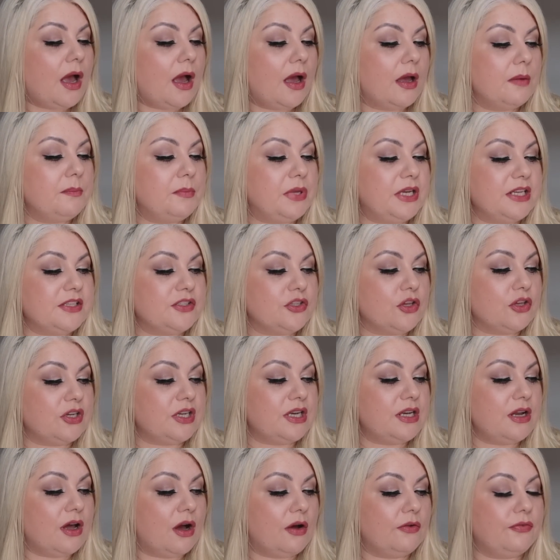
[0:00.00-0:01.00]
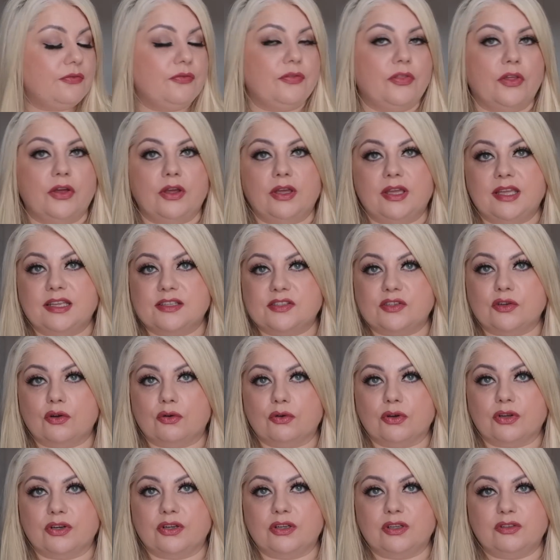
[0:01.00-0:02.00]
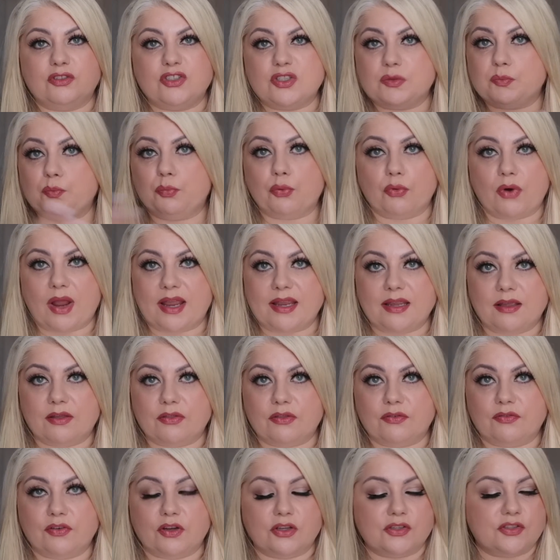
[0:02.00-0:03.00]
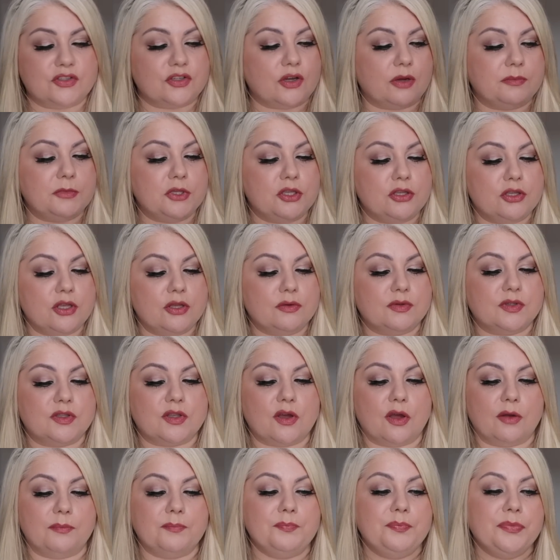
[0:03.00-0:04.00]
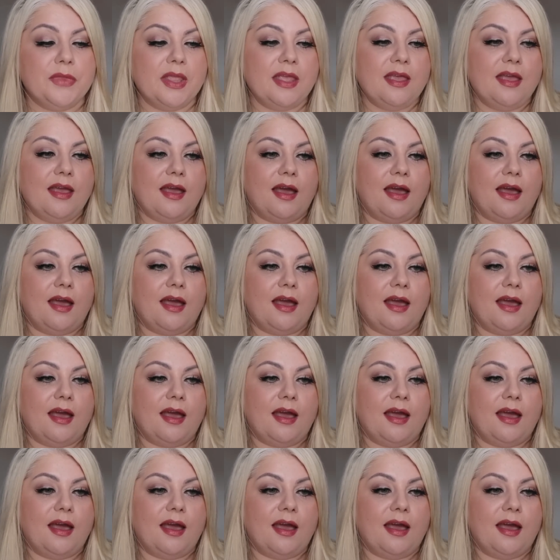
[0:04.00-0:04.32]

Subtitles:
but it's good enough that it's not gonna just break the first time you use them.